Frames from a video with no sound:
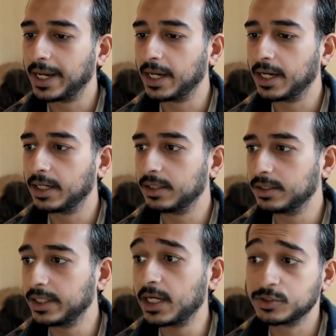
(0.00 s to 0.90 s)

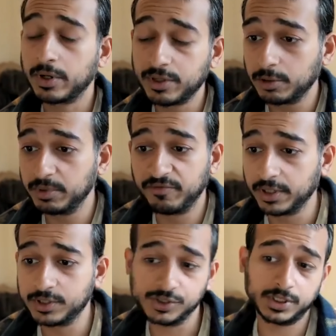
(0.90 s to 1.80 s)
and yeah, so I thought it'd be
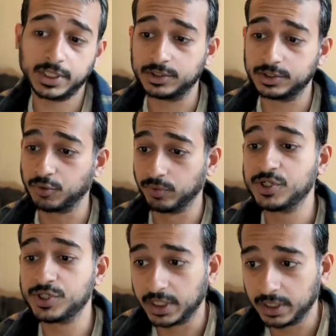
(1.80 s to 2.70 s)
fun to just like
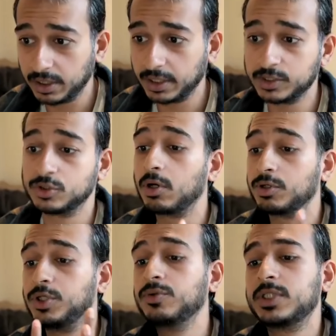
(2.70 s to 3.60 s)
screen share. And so
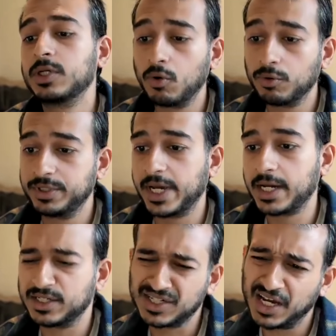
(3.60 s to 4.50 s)
I'll use the old
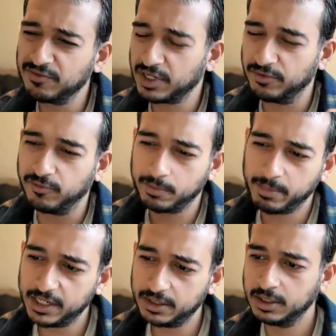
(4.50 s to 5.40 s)
deck as kind of like a
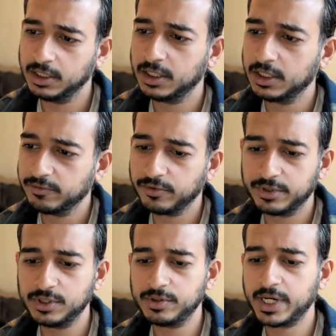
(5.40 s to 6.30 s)
format for
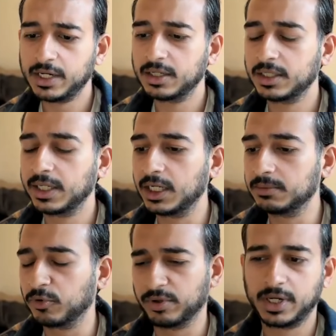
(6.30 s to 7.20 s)
the new deck,
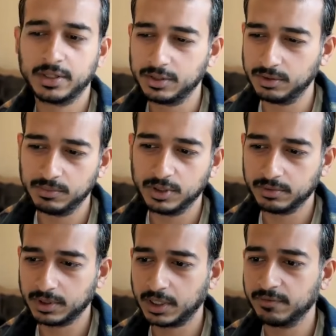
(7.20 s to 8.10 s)
um, or kind of the you
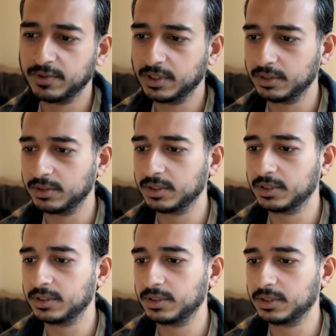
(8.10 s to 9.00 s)
know kind of the
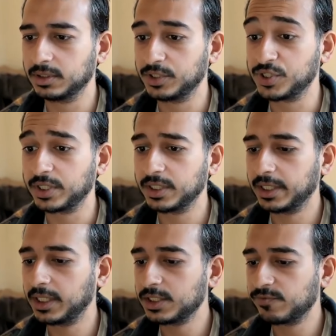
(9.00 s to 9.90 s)
the the agenda,
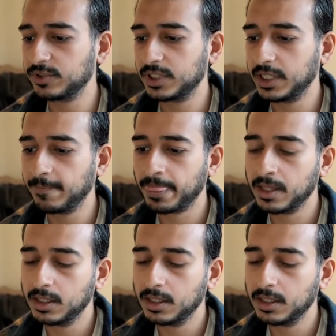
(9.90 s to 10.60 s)
I guess, for today.